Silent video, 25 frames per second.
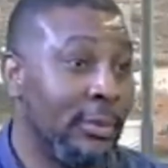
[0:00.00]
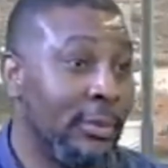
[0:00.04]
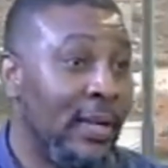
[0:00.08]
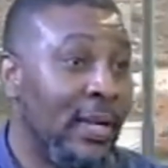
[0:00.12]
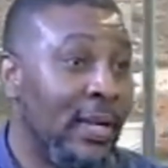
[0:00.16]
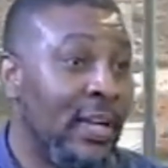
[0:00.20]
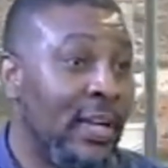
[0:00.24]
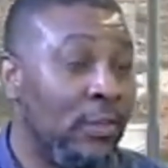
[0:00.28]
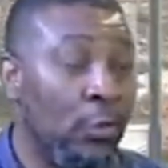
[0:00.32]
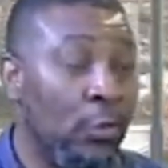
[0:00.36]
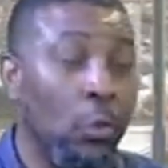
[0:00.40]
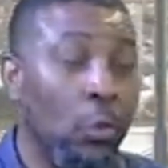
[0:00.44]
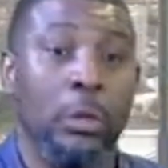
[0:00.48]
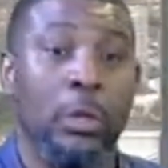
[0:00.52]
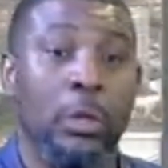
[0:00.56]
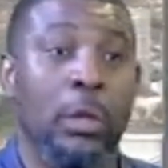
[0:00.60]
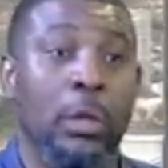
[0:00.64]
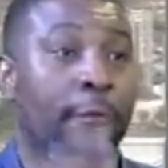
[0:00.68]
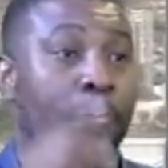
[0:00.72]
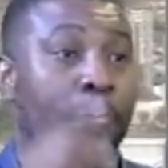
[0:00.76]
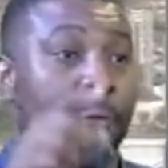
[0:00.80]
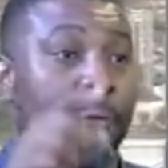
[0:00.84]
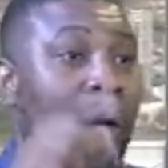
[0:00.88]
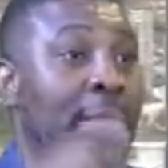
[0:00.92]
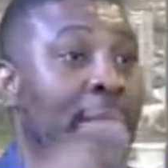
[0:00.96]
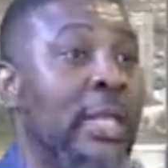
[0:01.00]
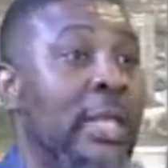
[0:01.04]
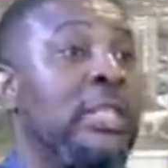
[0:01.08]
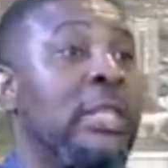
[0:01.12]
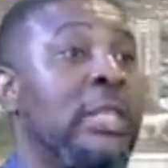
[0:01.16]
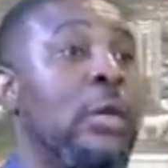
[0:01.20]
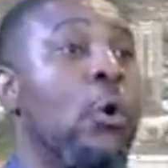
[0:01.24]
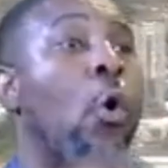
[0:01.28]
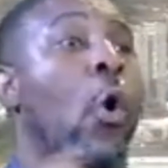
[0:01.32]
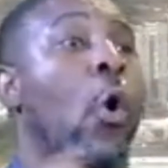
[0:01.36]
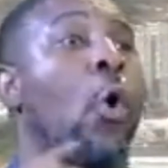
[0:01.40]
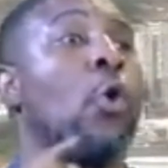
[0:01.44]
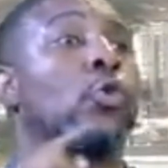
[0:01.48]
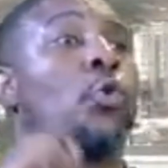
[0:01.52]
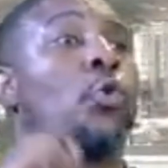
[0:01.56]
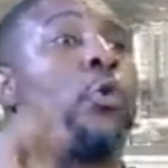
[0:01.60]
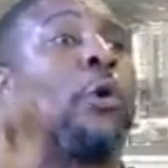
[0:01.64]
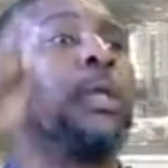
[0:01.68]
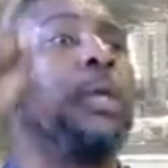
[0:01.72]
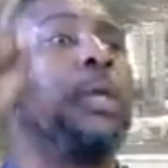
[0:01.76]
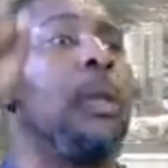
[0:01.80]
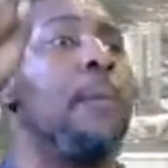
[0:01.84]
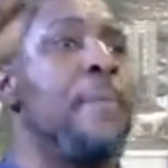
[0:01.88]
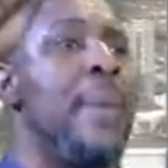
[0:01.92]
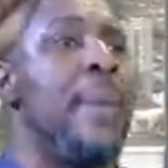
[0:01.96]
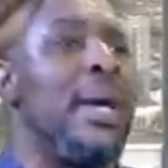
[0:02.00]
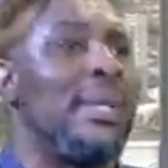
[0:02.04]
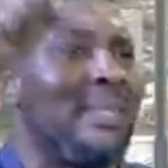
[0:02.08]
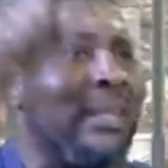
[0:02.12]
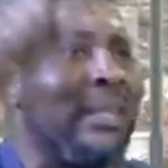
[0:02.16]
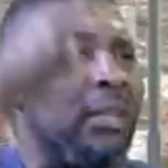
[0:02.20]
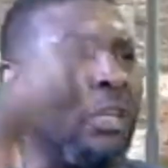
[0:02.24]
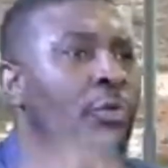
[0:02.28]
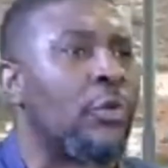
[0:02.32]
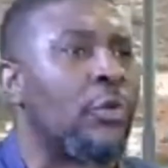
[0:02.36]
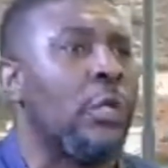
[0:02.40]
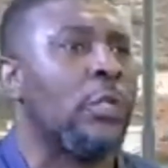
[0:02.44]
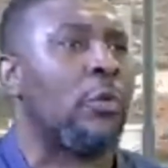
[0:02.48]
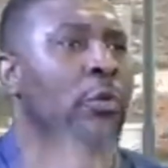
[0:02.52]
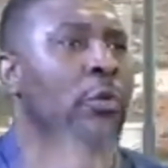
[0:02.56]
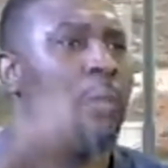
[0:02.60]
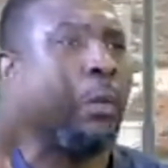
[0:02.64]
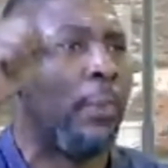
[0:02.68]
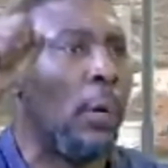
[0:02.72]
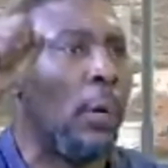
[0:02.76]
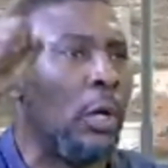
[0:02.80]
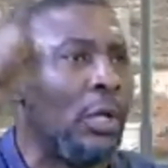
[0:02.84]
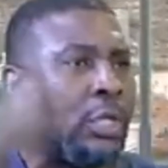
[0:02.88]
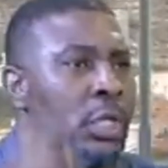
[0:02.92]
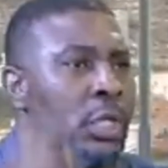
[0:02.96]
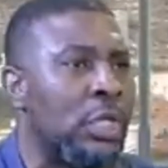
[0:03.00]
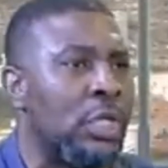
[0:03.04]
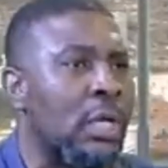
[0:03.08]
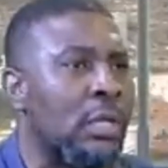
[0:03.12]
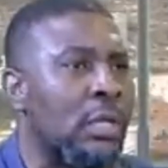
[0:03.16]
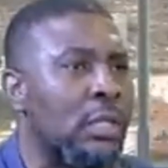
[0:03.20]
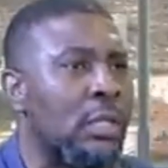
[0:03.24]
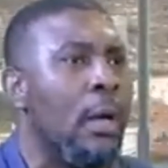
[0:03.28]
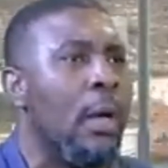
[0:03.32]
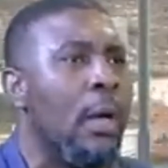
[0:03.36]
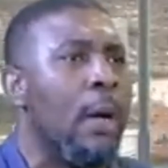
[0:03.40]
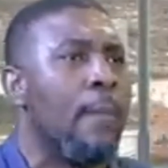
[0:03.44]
So the fact is also in the best interest of the politicians,